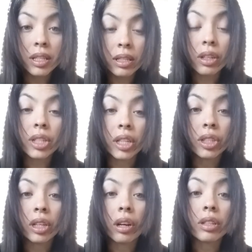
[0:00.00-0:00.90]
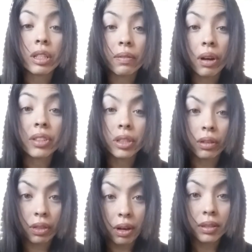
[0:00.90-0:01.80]
let's start changing our subconscious
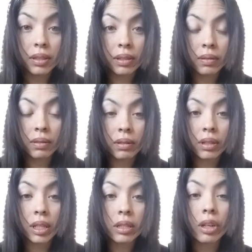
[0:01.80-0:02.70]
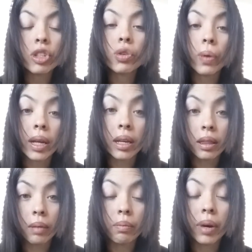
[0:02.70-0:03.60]
thoughts. Let's start
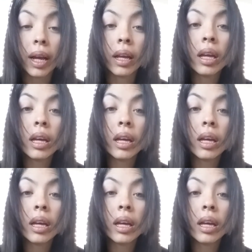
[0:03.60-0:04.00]
training them by,